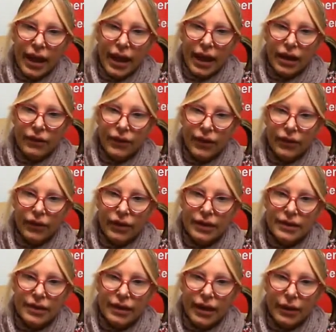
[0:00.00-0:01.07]
And if there
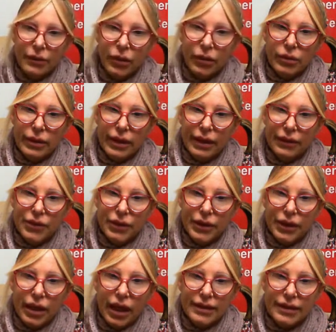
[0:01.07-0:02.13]
is, they probably have
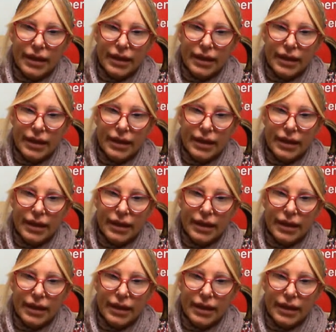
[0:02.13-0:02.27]
3 eyes.